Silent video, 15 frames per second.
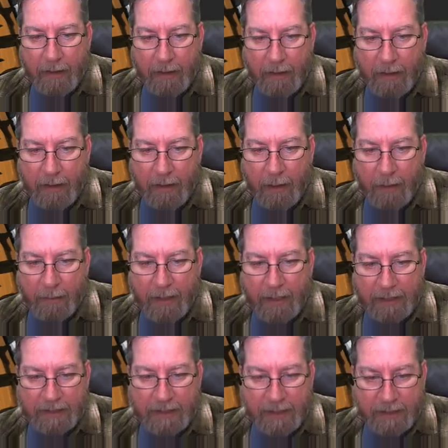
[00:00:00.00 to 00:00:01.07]

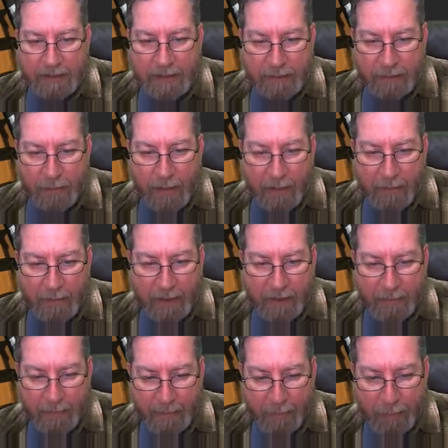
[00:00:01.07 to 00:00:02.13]
harmonize things as well. It, may,
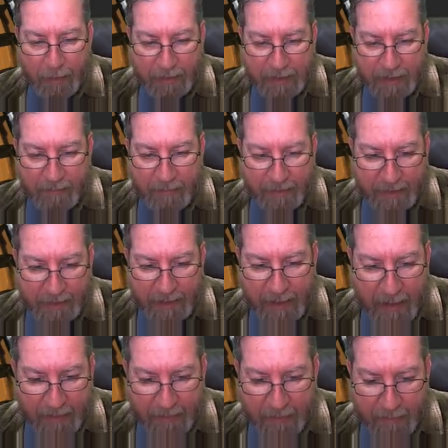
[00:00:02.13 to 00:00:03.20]
it brings everything
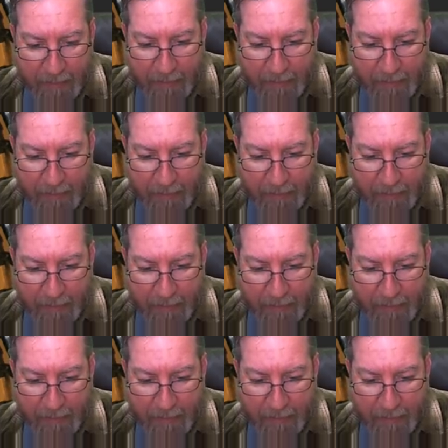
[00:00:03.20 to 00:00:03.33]
together.